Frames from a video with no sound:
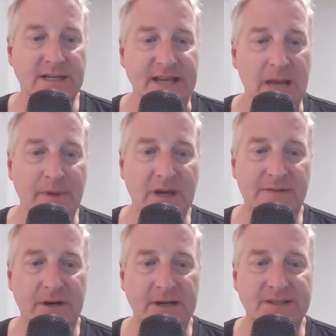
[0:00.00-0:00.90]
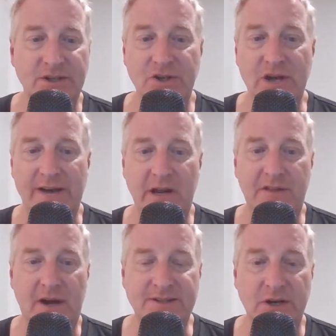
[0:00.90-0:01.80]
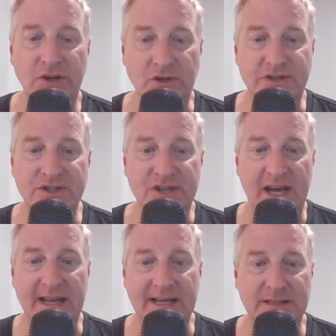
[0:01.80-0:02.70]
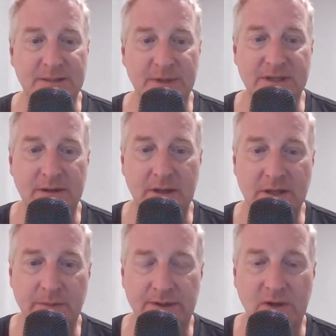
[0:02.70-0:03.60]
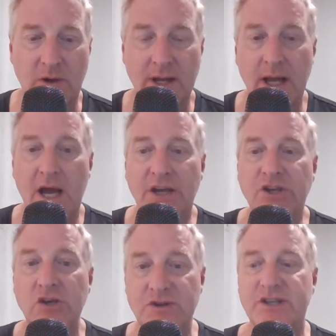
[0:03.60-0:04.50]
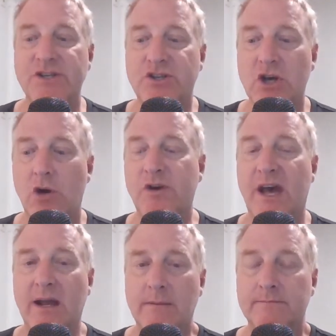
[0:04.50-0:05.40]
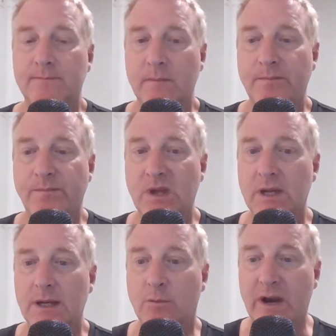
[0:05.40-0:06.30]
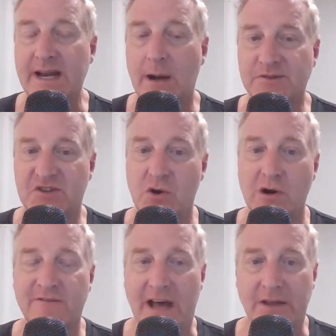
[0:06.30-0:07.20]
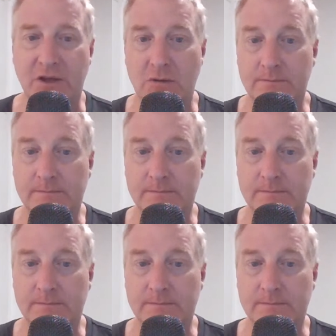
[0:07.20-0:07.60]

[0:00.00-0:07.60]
Damian Ferguson, do you have any thoughts on usage and expectation to build the coin? Usage. Okay. Right now, it's a store of value.